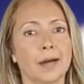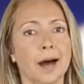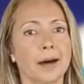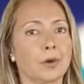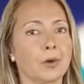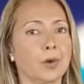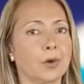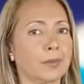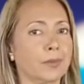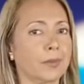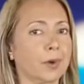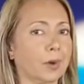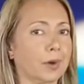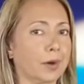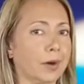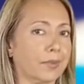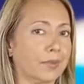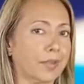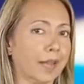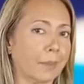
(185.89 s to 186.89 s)
A good
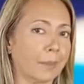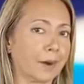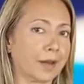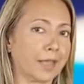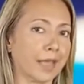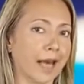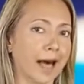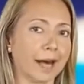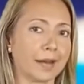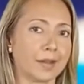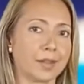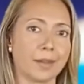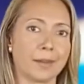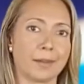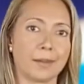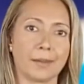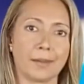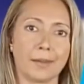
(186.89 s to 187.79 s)
rule of thumb is that